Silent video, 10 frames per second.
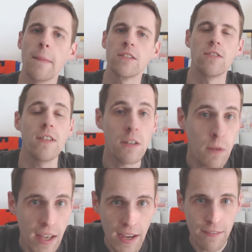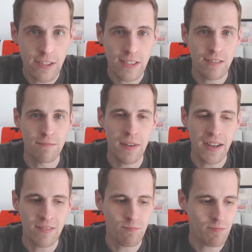So there we have it.
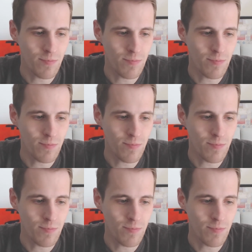I